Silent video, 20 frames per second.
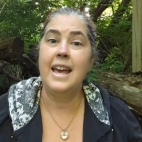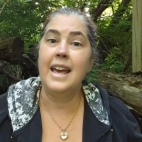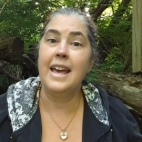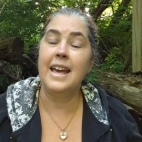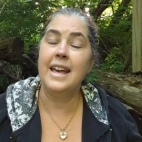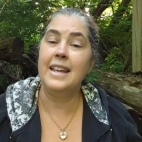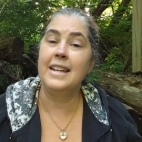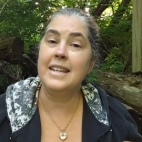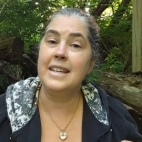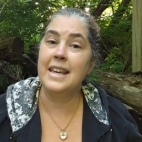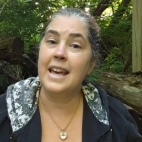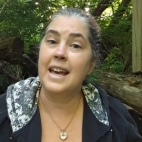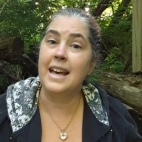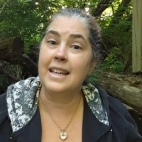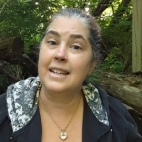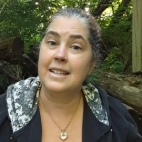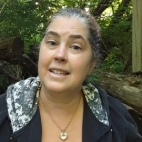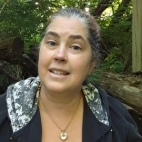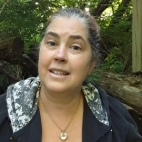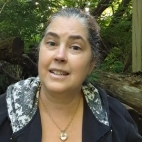And
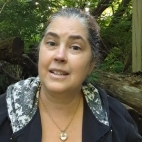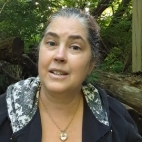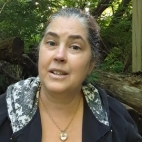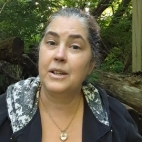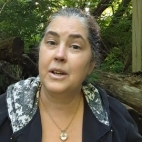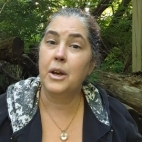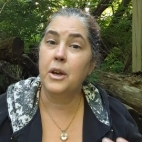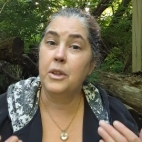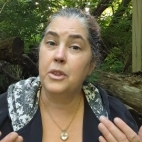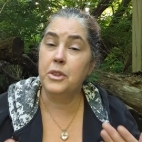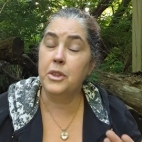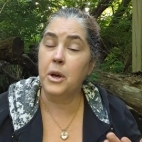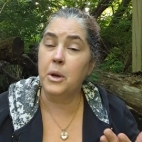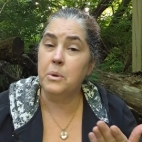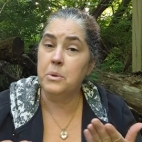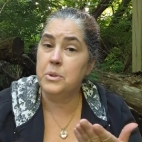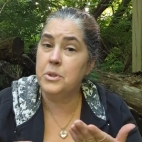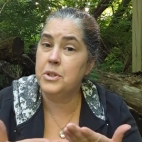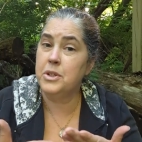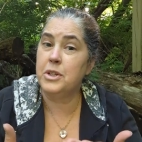yet,
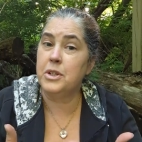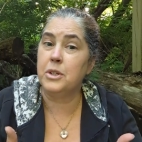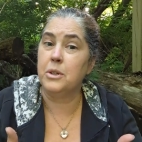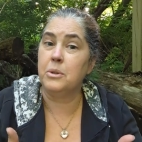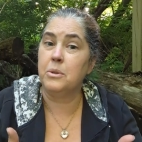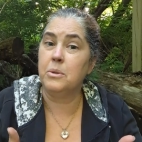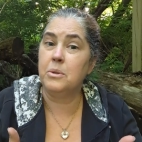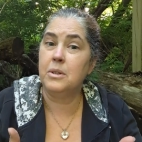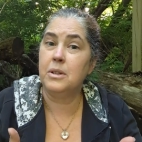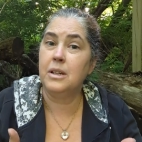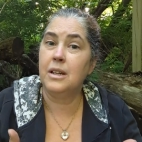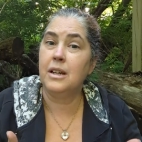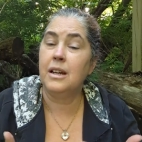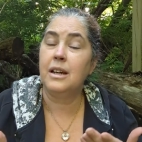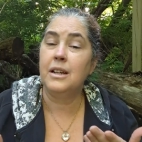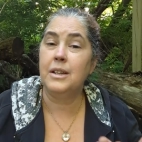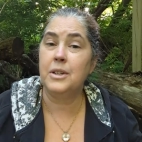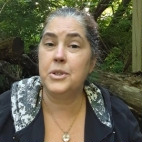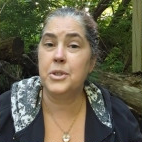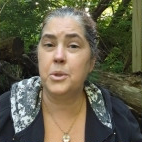those two
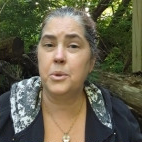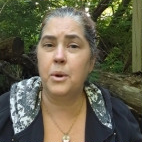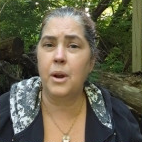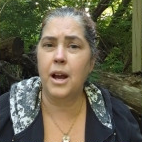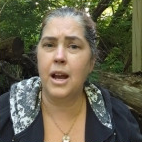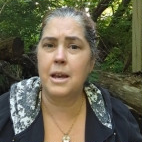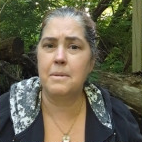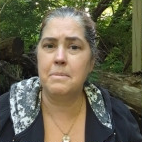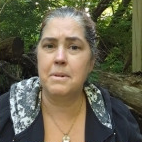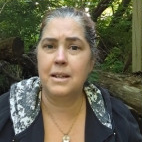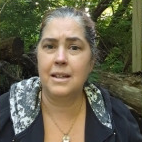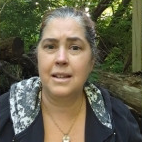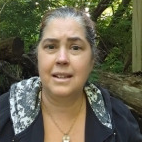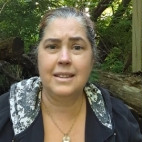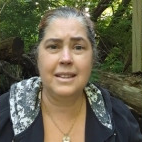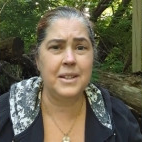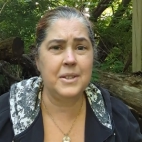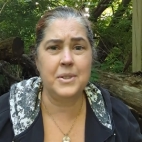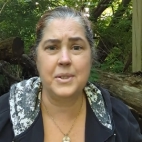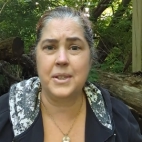describe
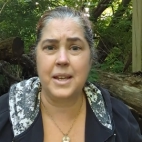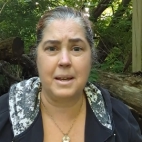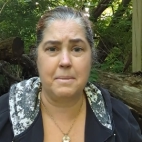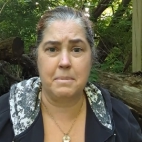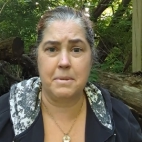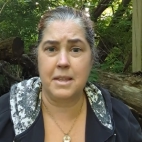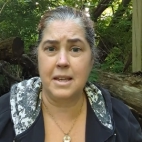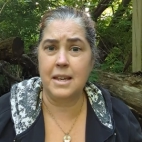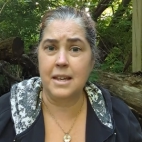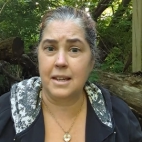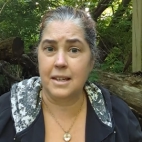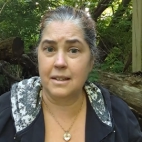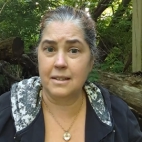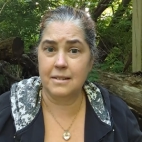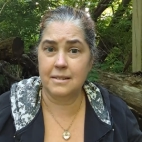the same thing.